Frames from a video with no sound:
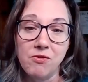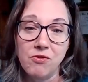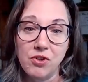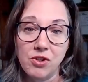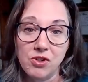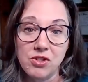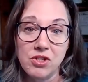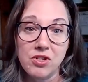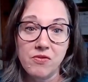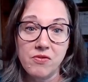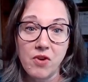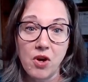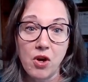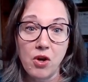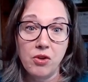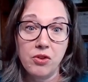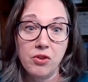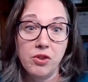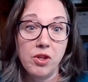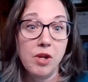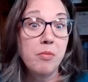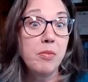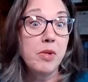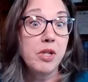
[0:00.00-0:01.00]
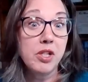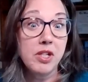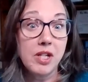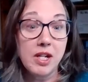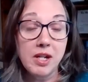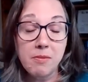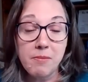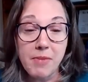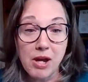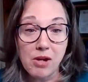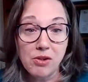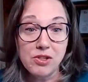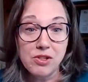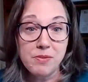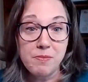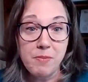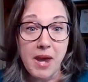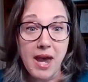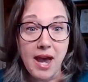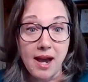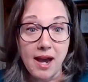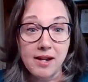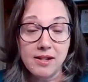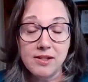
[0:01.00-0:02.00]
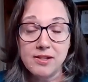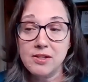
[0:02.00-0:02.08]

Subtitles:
First of all, the ability to bounce back.